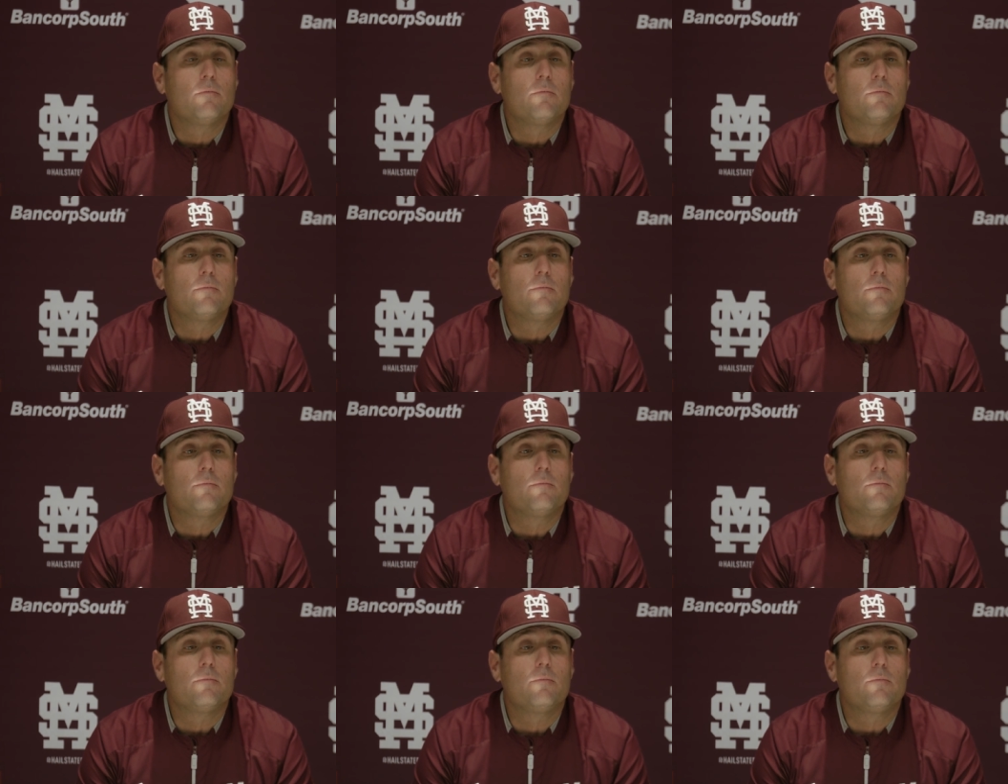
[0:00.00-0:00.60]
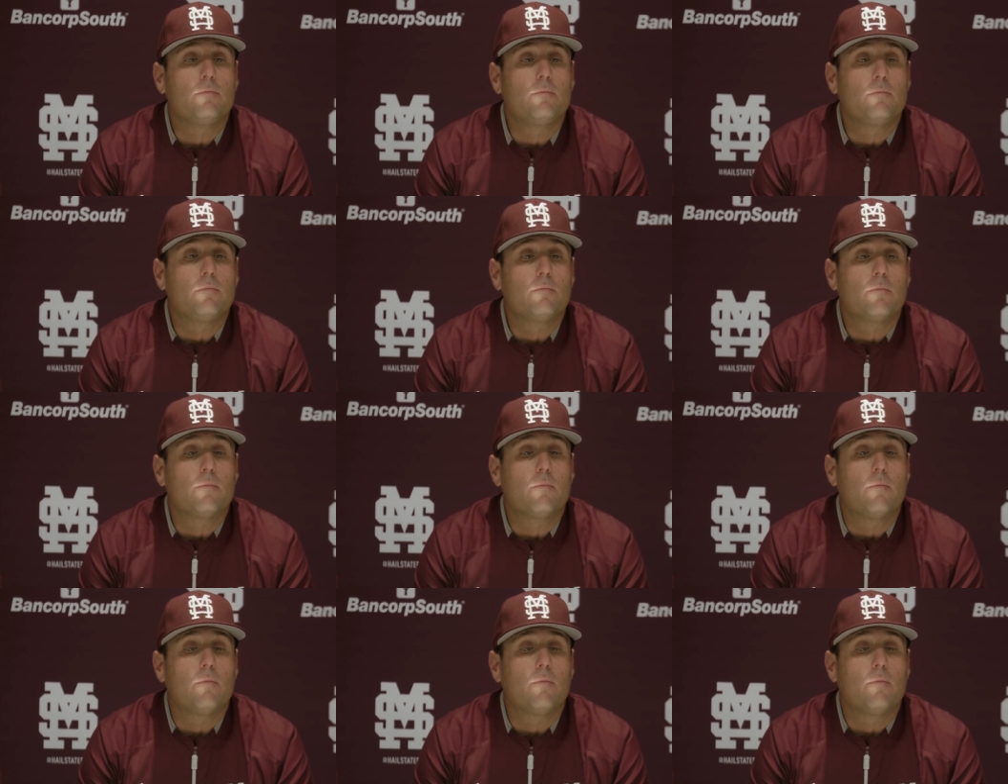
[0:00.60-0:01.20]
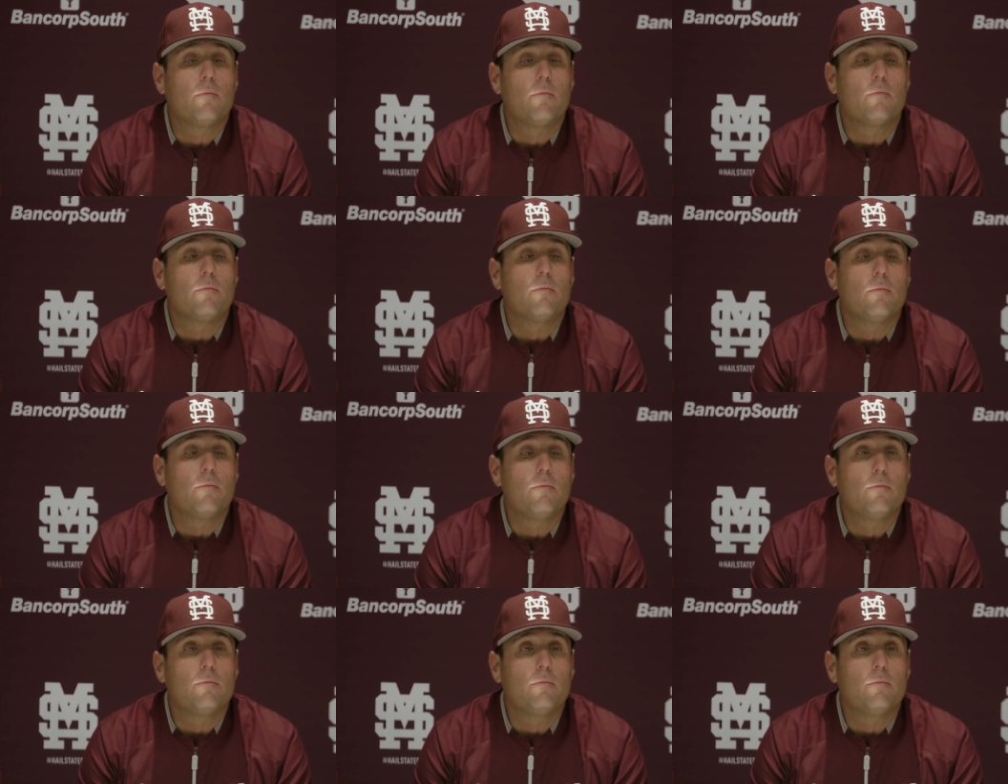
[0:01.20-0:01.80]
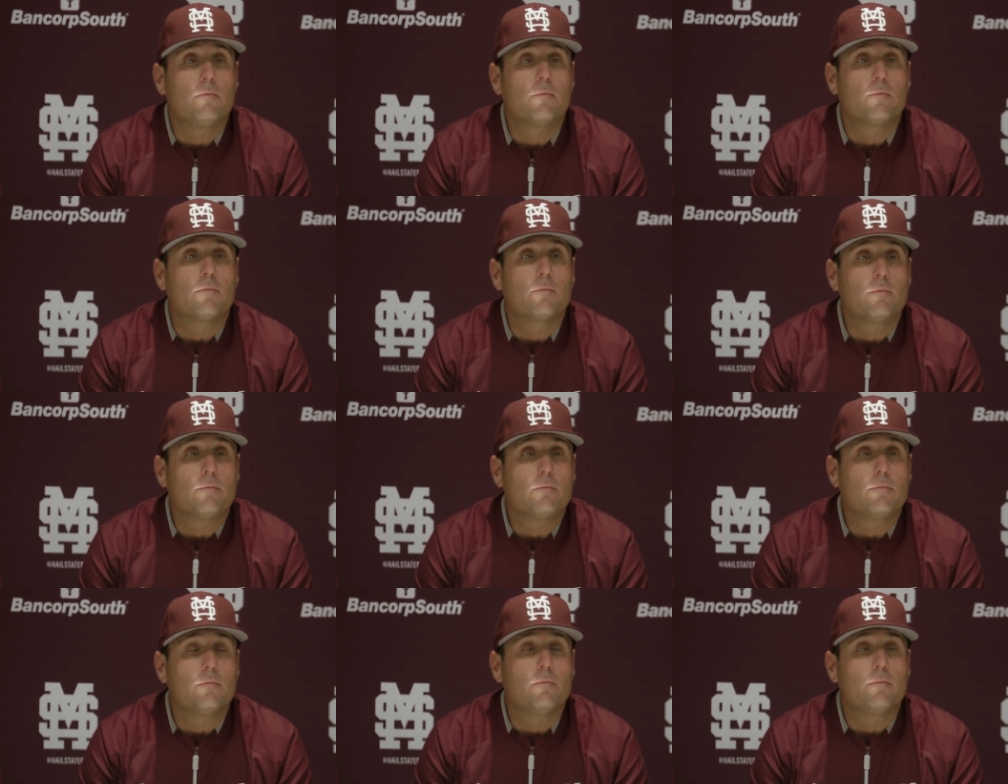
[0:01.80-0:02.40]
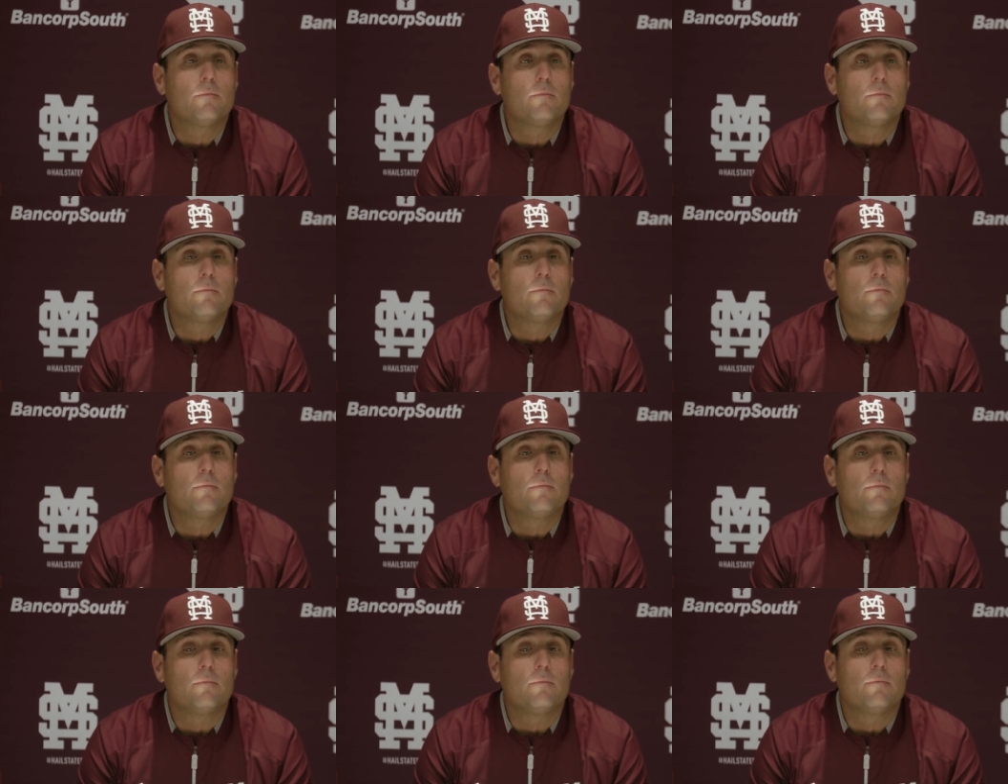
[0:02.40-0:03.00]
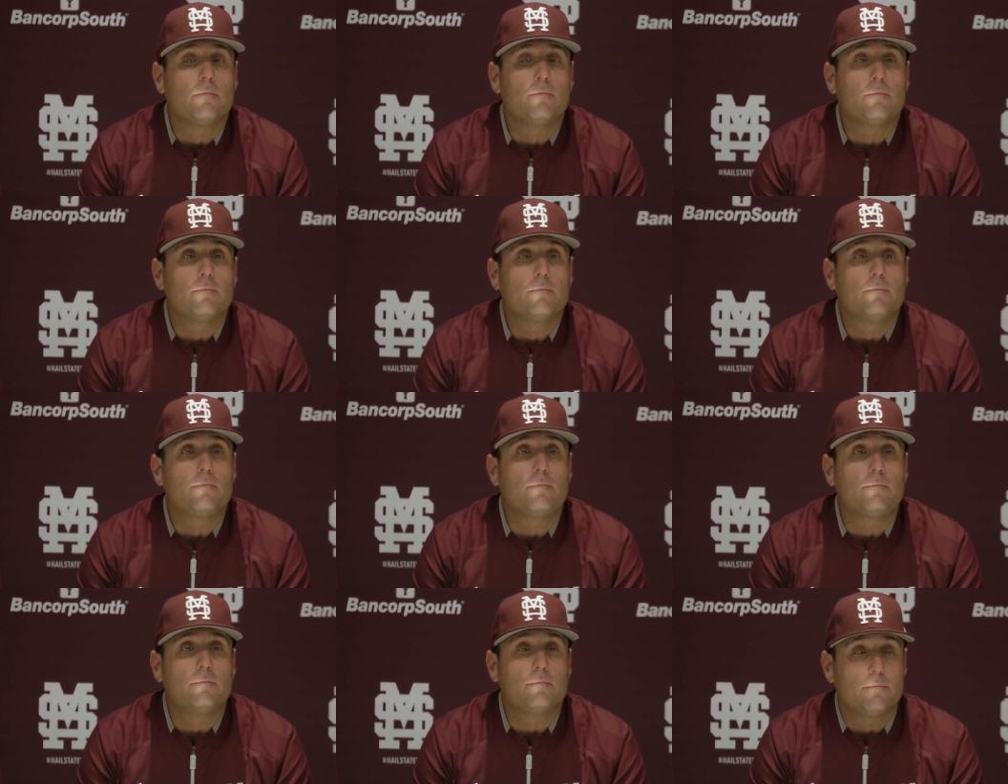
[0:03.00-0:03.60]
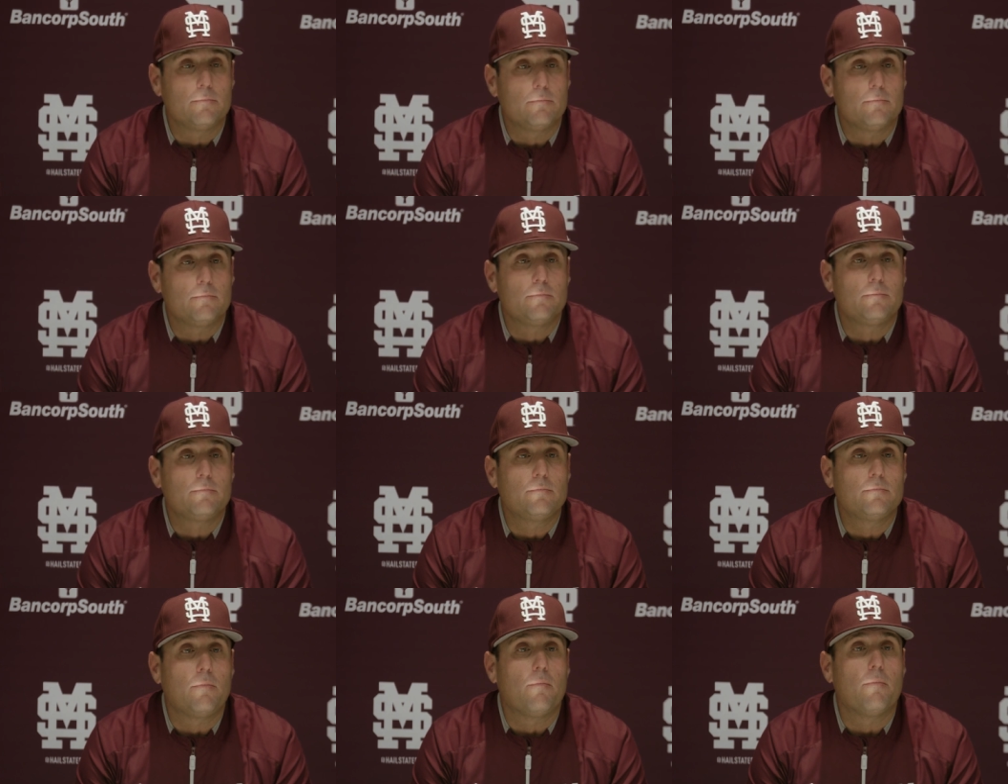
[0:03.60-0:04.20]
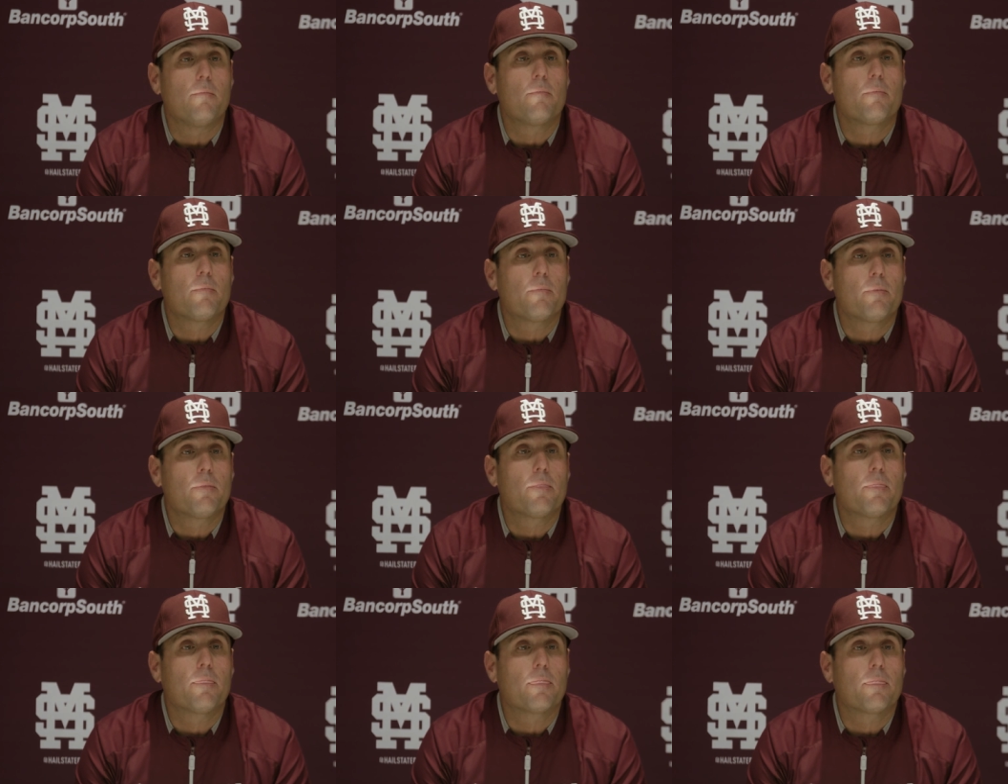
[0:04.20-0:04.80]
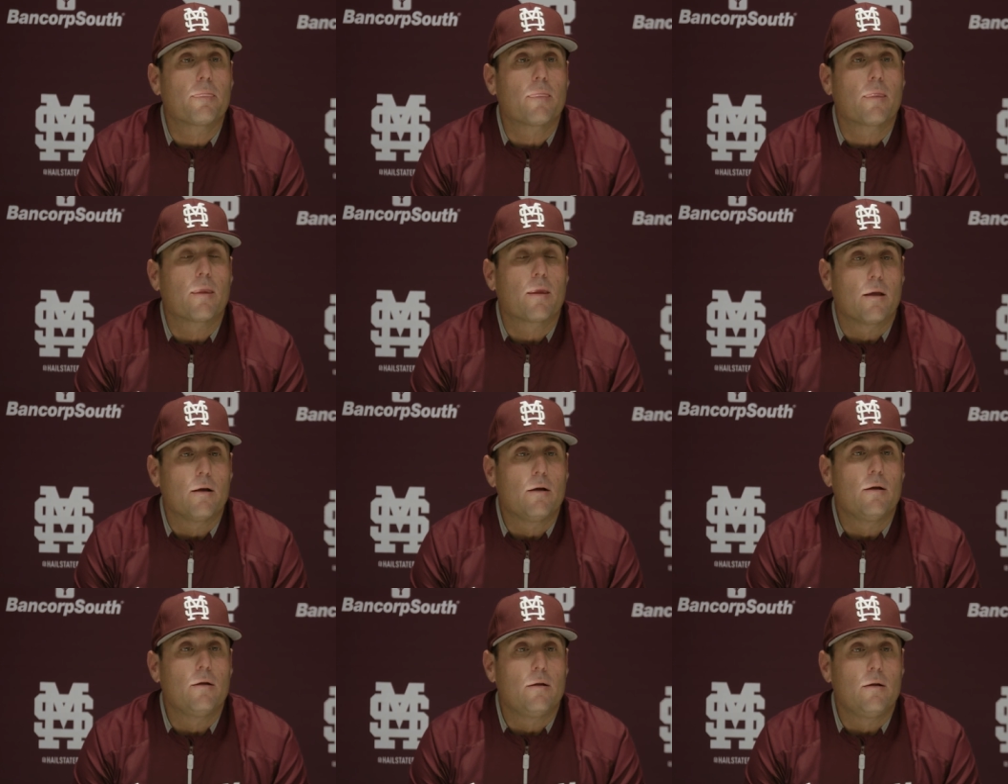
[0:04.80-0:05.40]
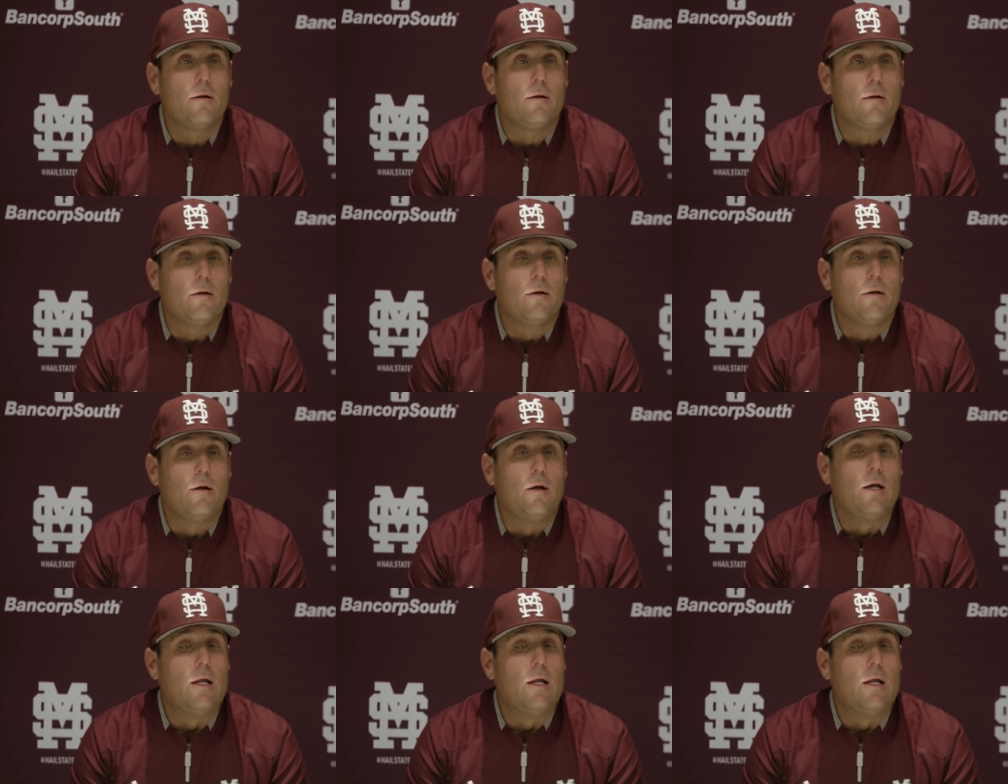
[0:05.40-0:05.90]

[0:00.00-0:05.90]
you know, does that send a challenge maybe the rest of the team? You know, hey, this is the guy that just got here. He's, he's leading us. Let's, let's go.